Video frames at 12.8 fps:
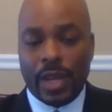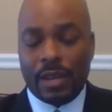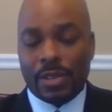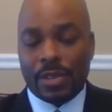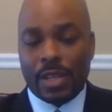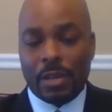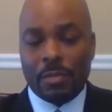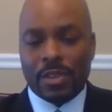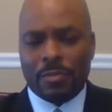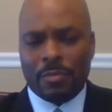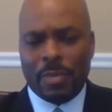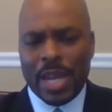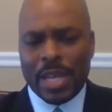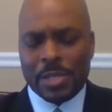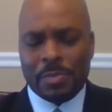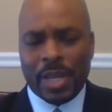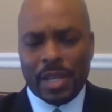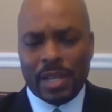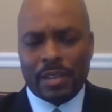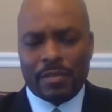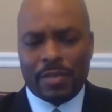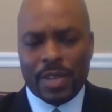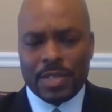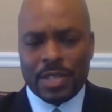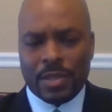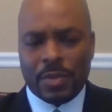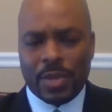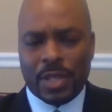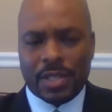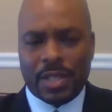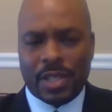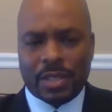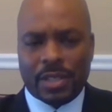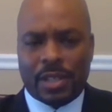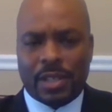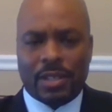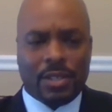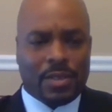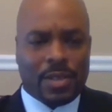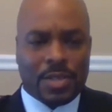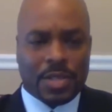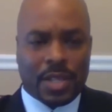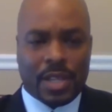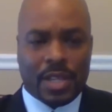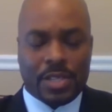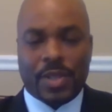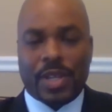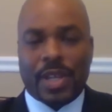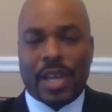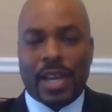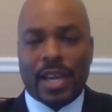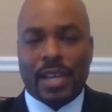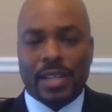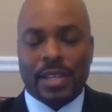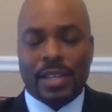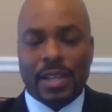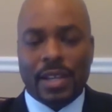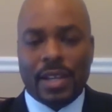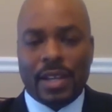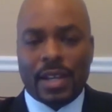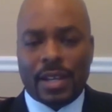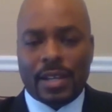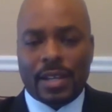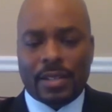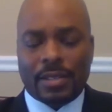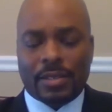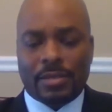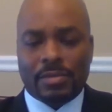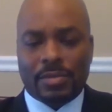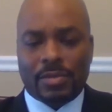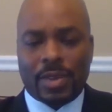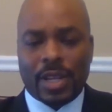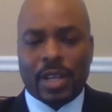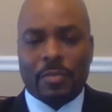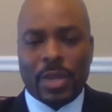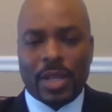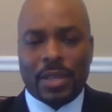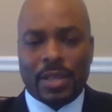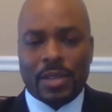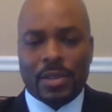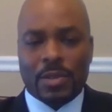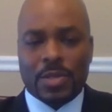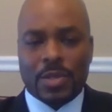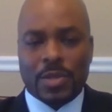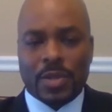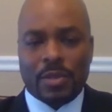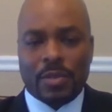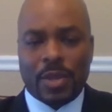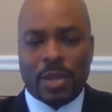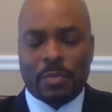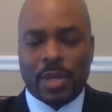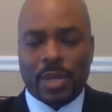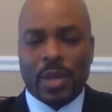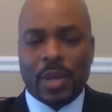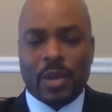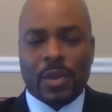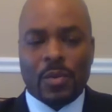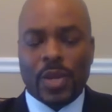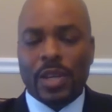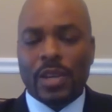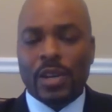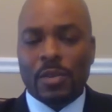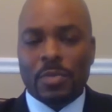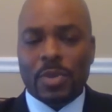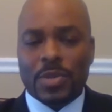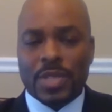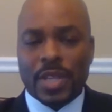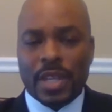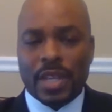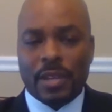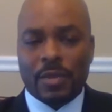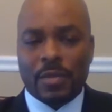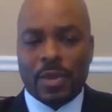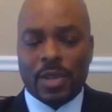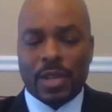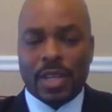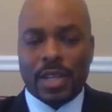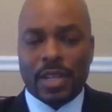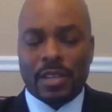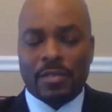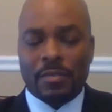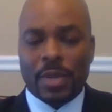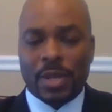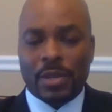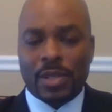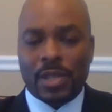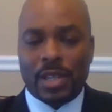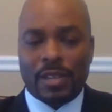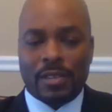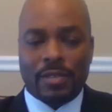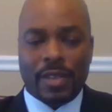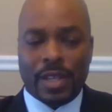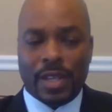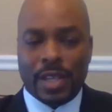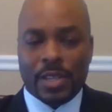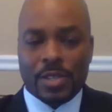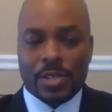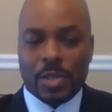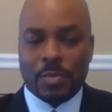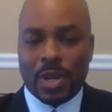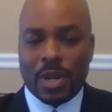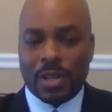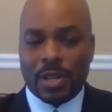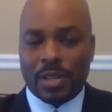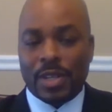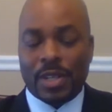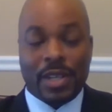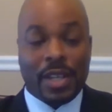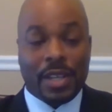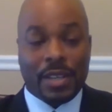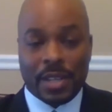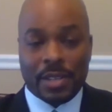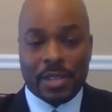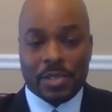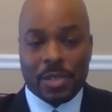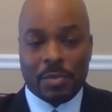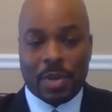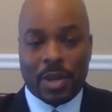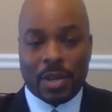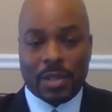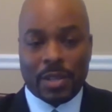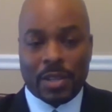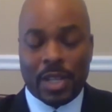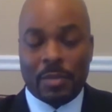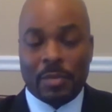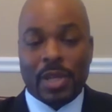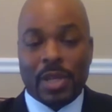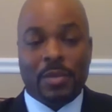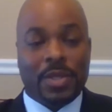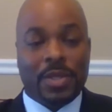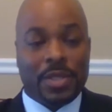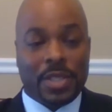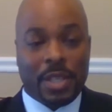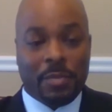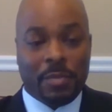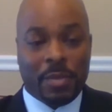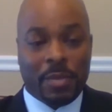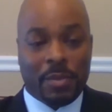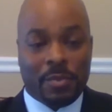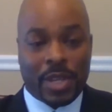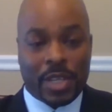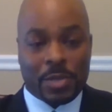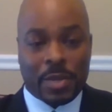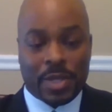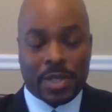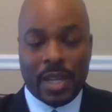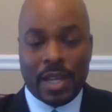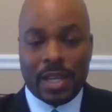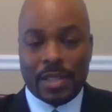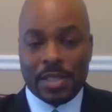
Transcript: We have a number of matchmaking events that we conduct all across the country, and I highly recommend those to anyone, but we don't per se want to get in the middle of an industry partner and another industry partner coming up with a teaming arrangement.